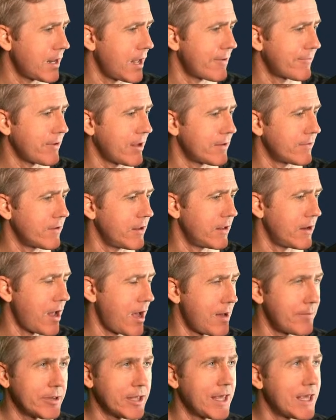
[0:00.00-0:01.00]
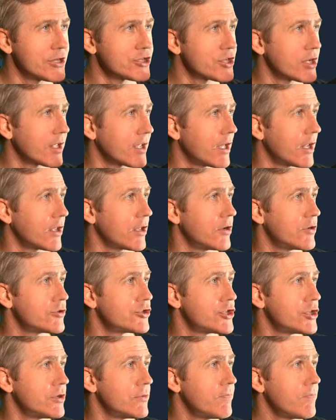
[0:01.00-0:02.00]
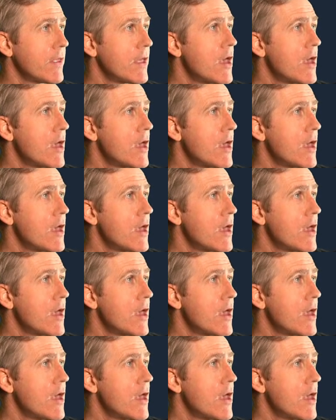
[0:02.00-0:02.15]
I've got an obligation I got to go to.